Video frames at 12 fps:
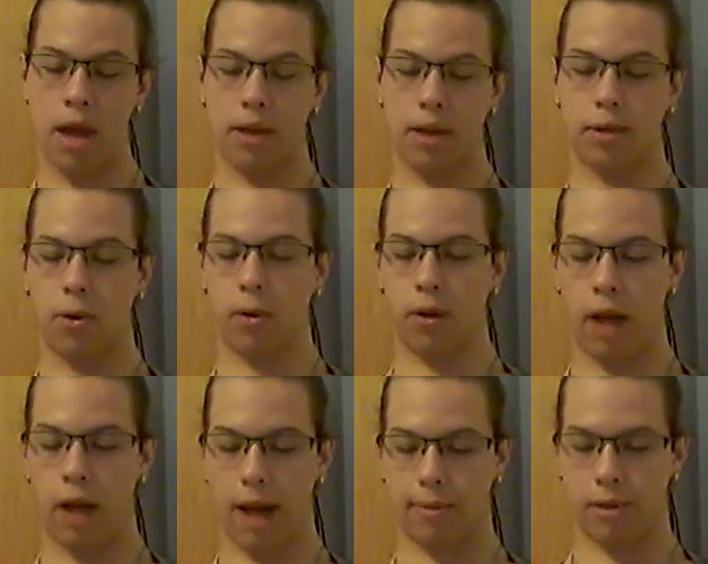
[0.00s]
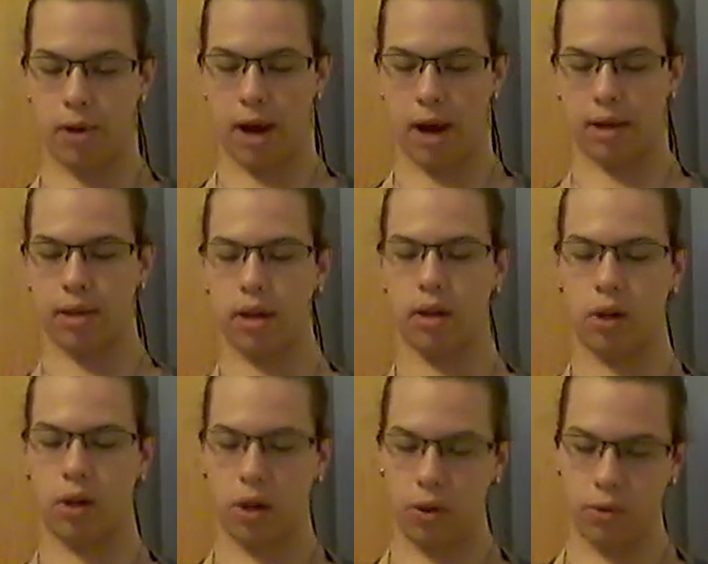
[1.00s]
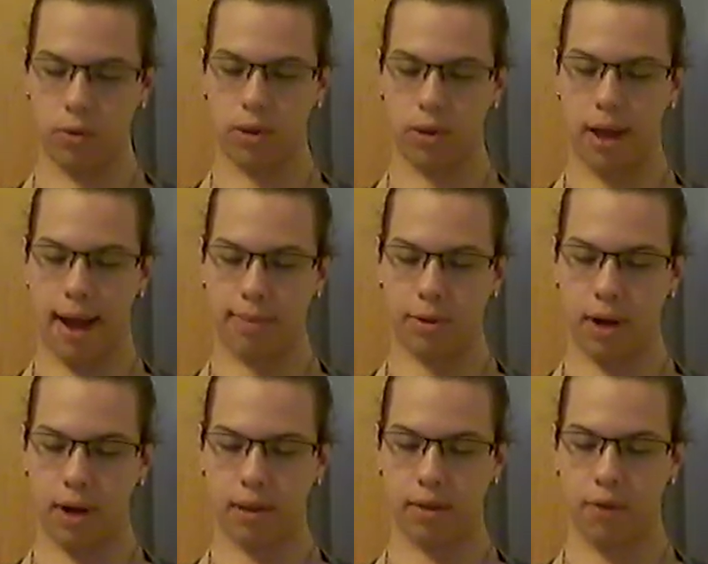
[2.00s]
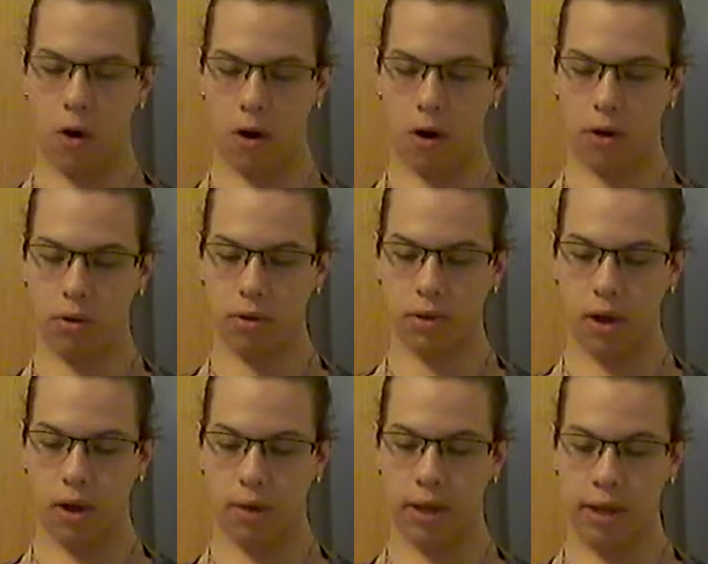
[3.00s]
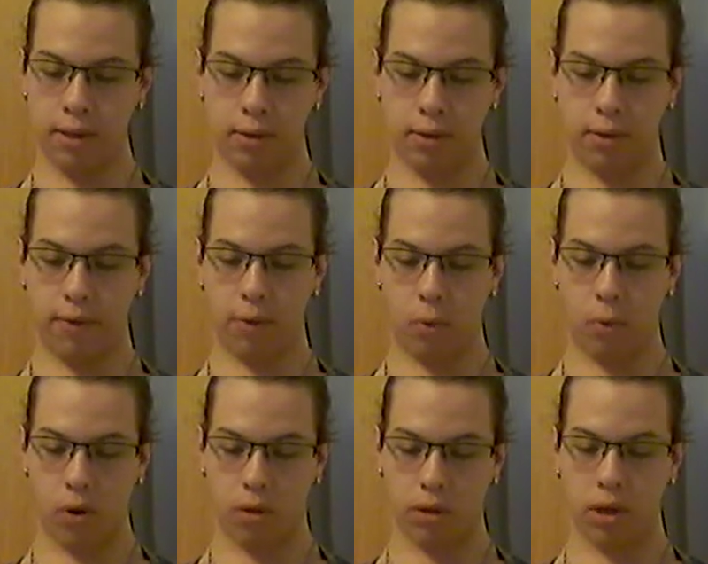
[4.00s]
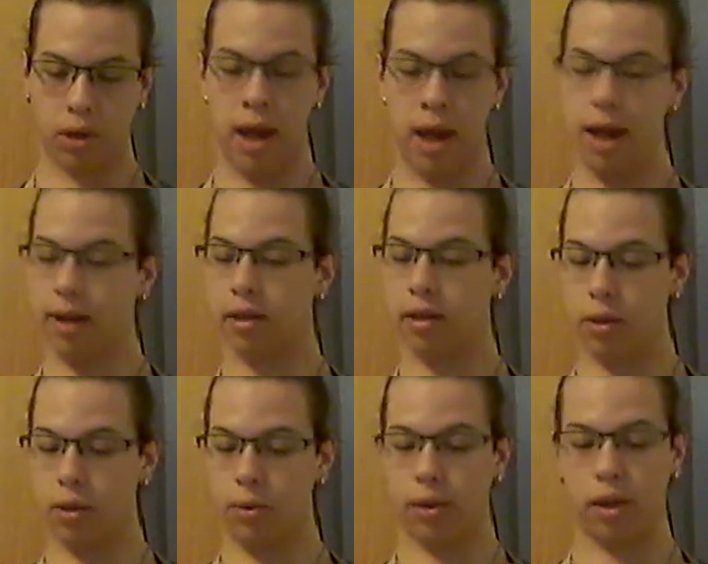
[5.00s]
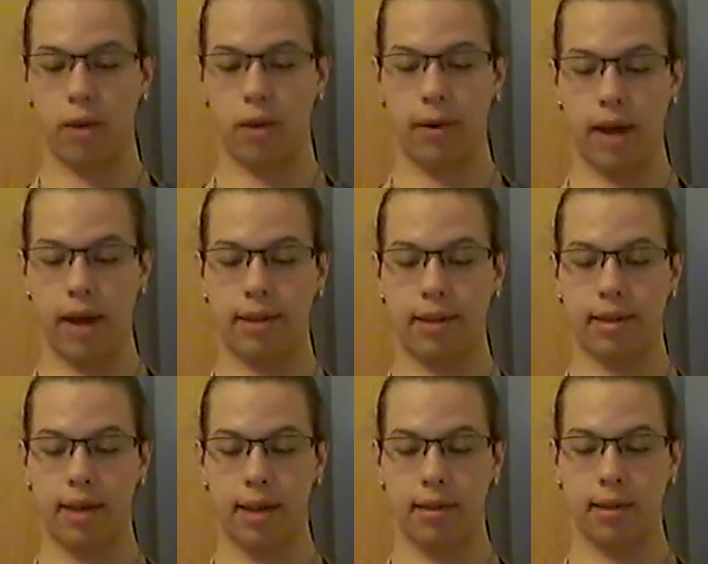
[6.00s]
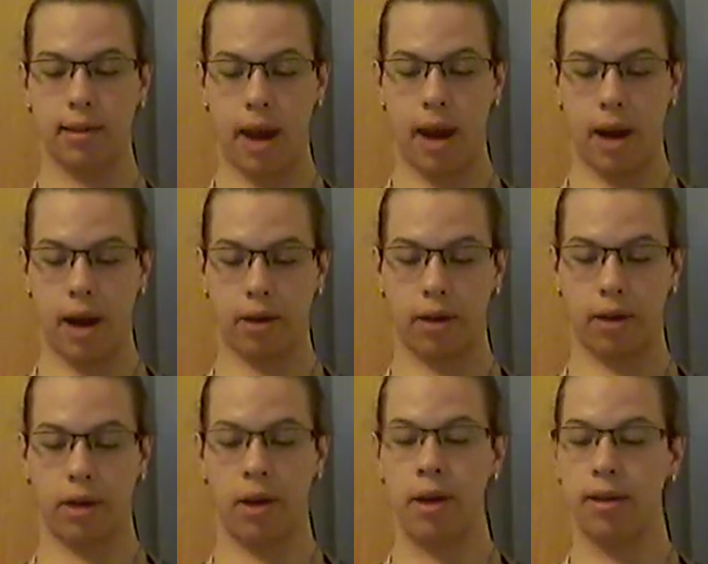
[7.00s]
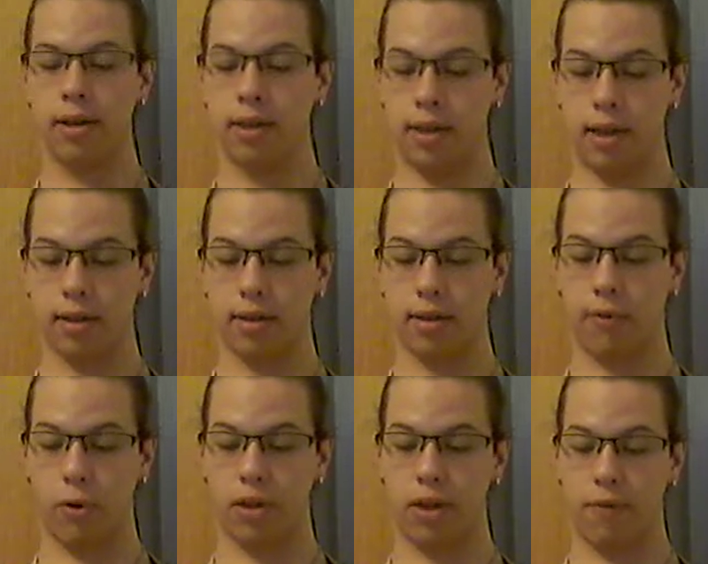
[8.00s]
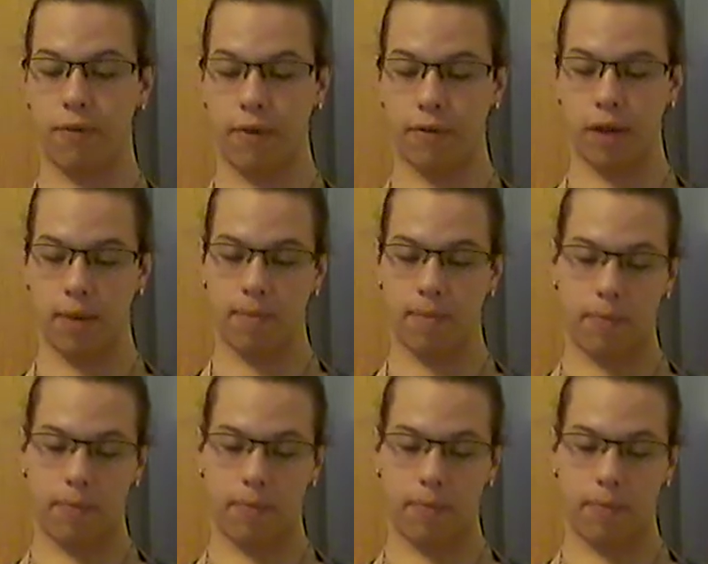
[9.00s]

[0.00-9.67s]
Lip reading: Historical abstracts includes abstracts of articles on the history of the world, excluding the United States and Canada, since 1450.